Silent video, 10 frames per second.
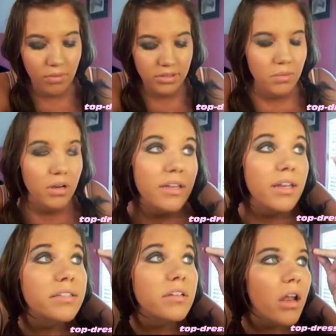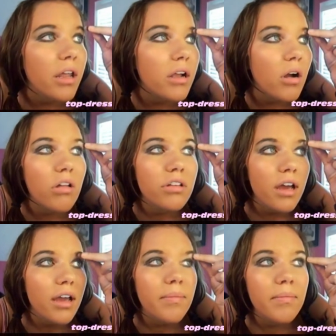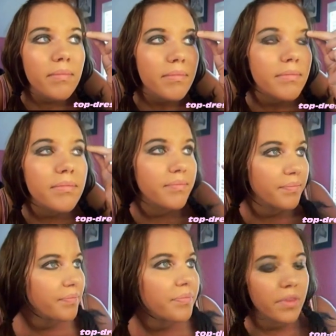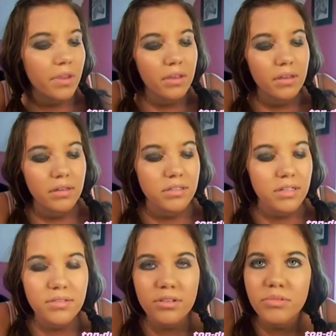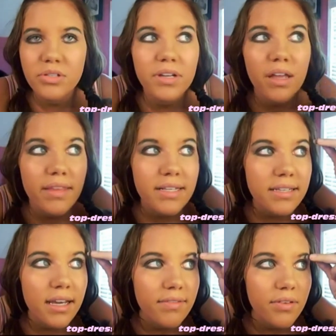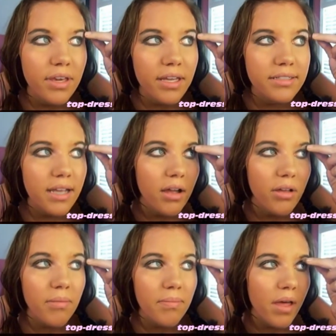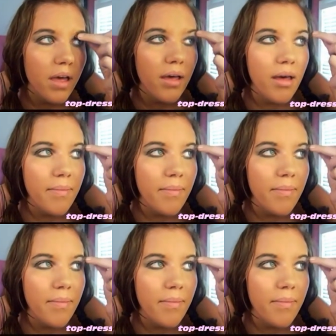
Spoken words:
you always want exotic all the time. That's what I'm doing on this eye if you can't tell.